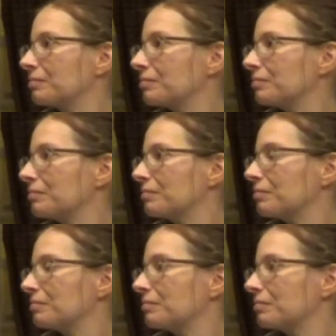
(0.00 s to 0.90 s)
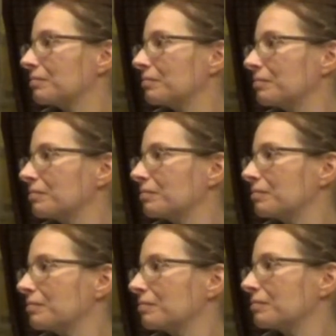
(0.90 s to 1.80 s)

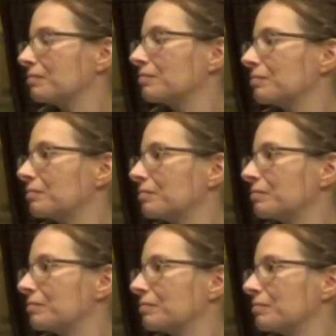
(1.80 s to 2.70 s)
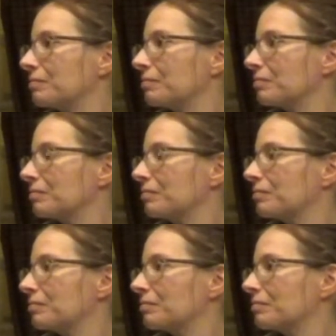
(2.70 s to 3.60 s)

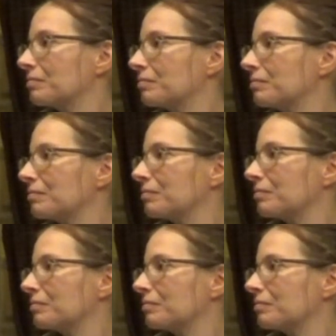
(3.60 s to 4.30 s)
The person shown says nothing.